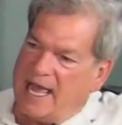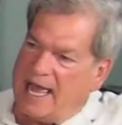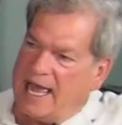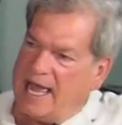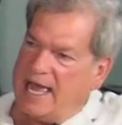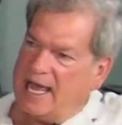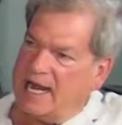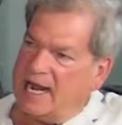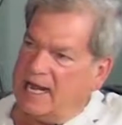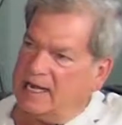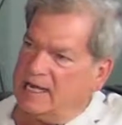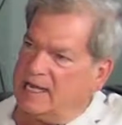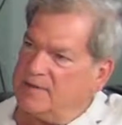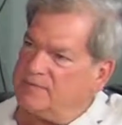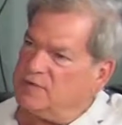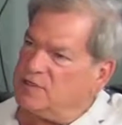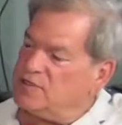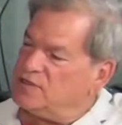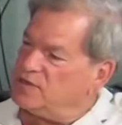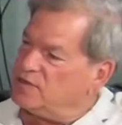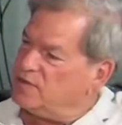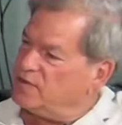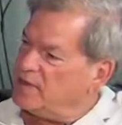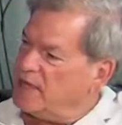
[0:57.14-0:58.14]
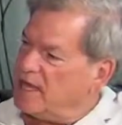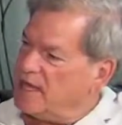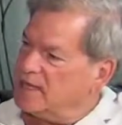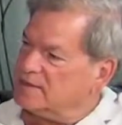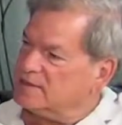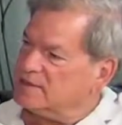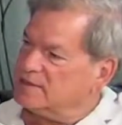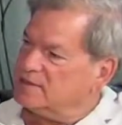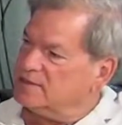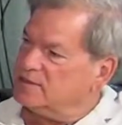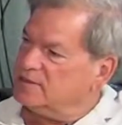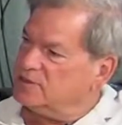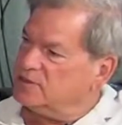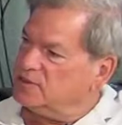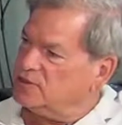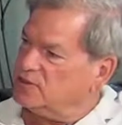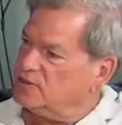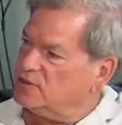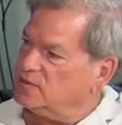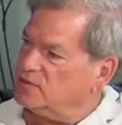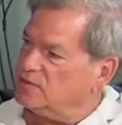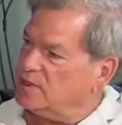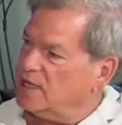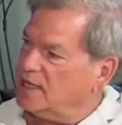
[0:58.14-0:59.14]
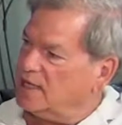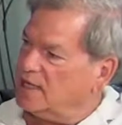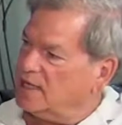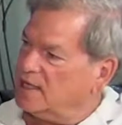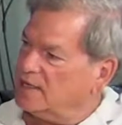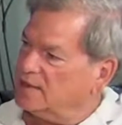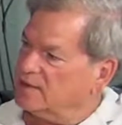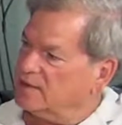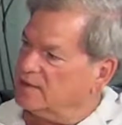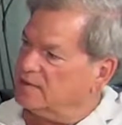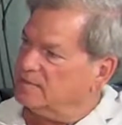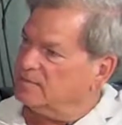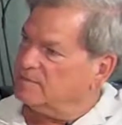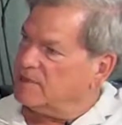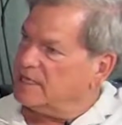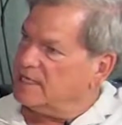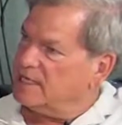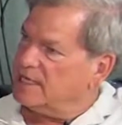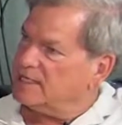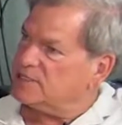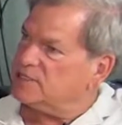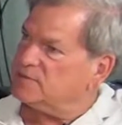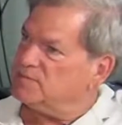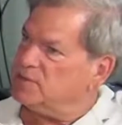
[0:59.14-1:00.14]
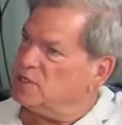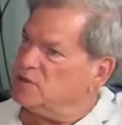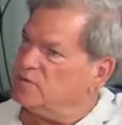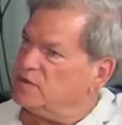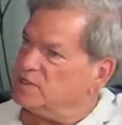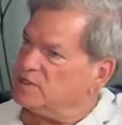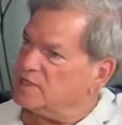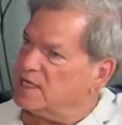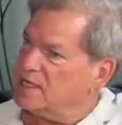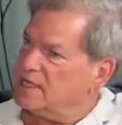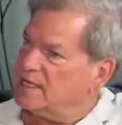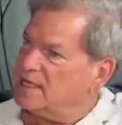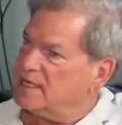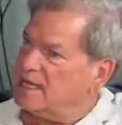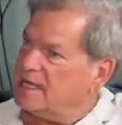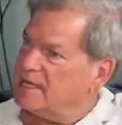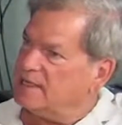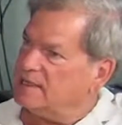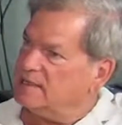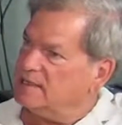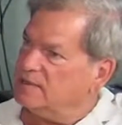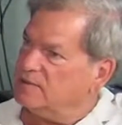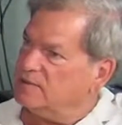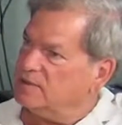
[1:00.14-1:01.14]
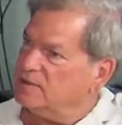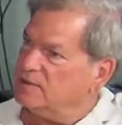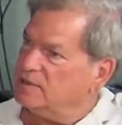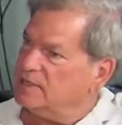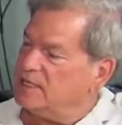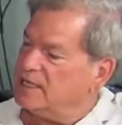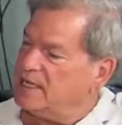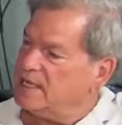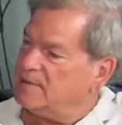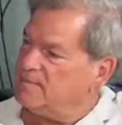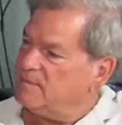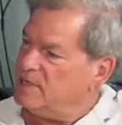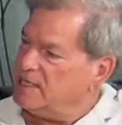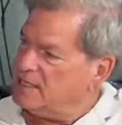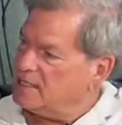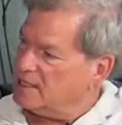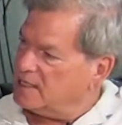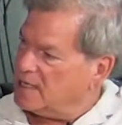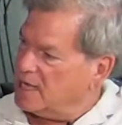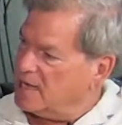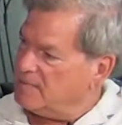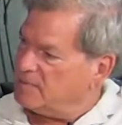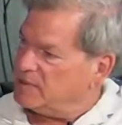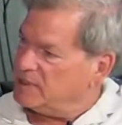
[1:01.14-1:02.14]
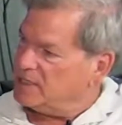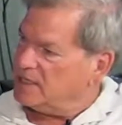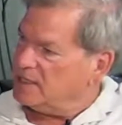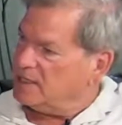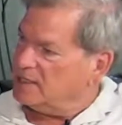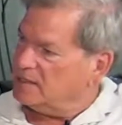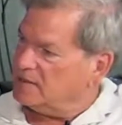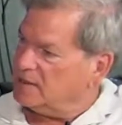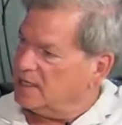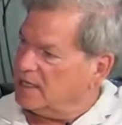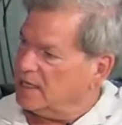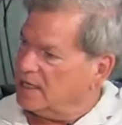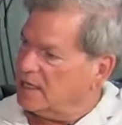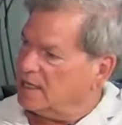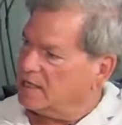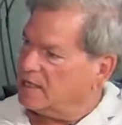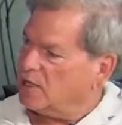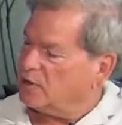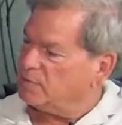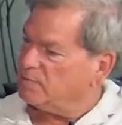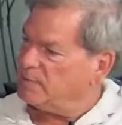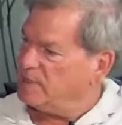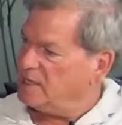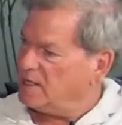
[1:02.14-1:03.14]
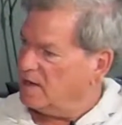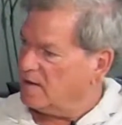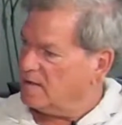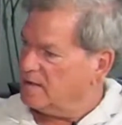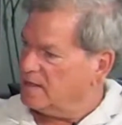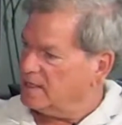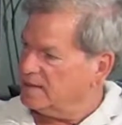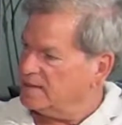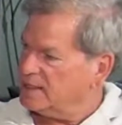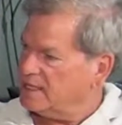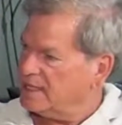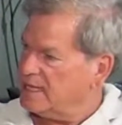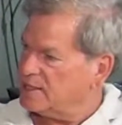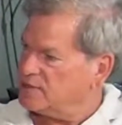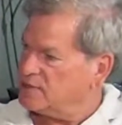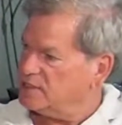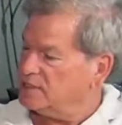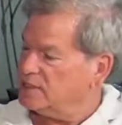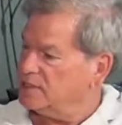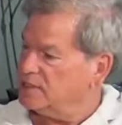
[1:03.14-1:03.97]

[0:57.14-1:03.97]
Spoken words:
And I left in 2000 to, my next move was I did a media company called PRM that actually